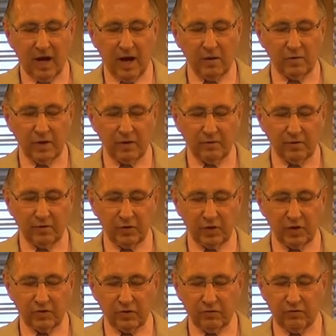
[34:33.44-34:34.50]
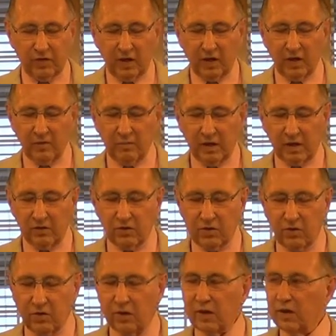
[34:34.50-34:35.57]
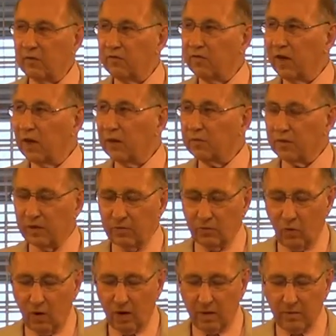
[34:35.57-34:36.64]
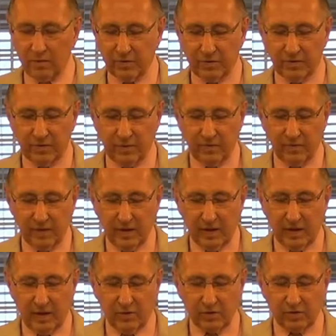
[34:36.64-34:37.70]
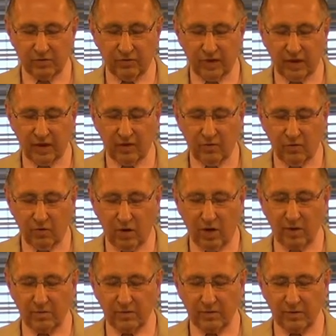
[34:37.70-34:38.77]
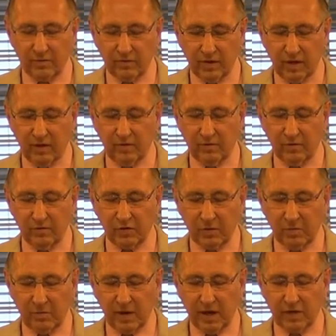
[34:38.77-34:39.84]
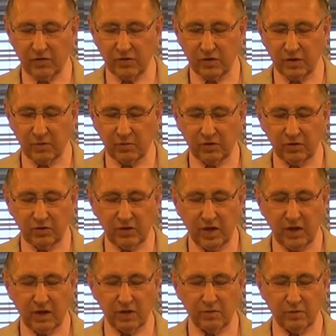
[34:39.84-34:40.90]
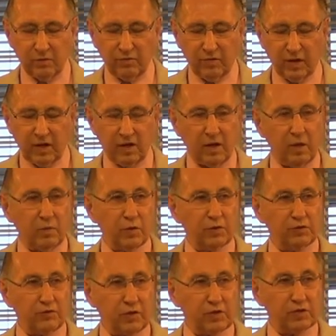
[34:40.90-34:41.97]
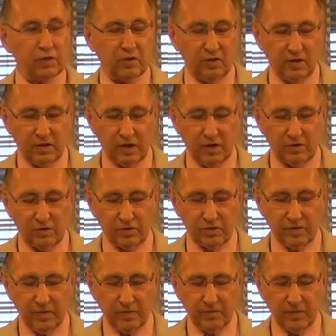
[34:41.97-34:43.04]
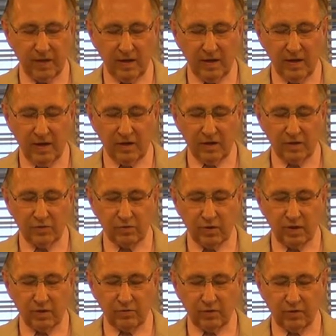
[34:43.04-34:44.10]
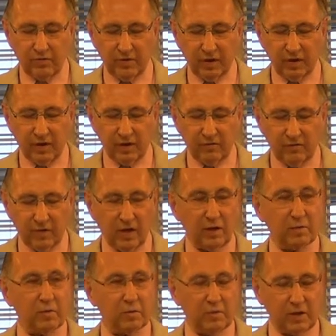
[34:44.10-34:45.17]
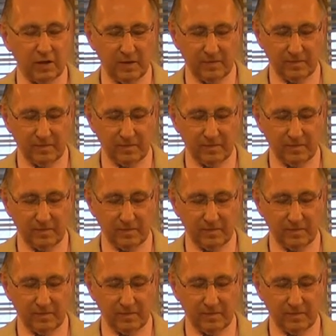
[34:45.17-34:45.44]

I will never forget the feeling of being totally enveloped in warmth. It was a feeling of warmth, of love, of compassion. It was a tangible feeling, almost physical in nature. This wonderful feeling enveloped me.